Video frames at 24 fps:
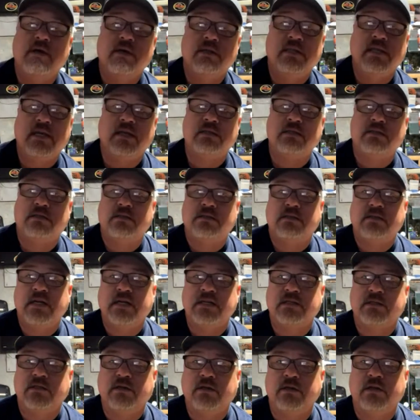
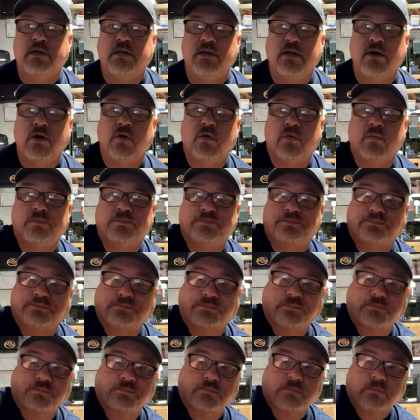That's good to know.
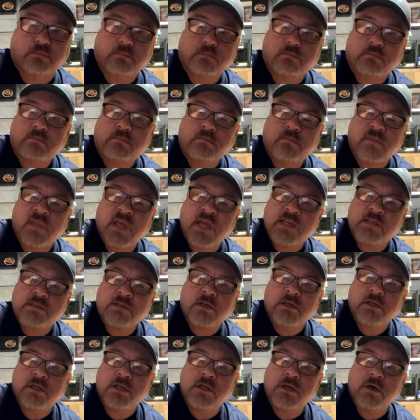That's
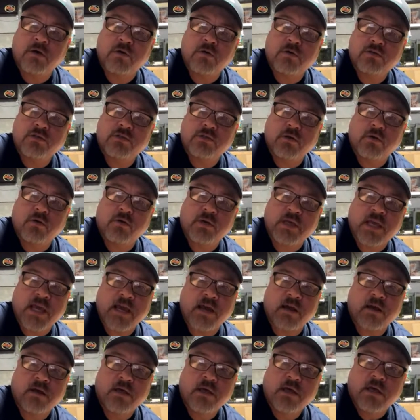good to know. So yeah,
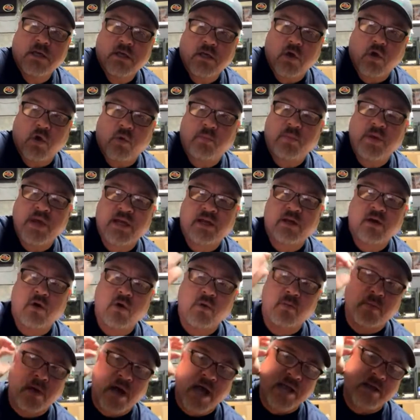go to
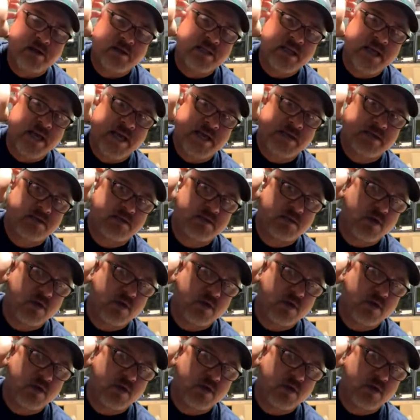Petco, buy your tanks.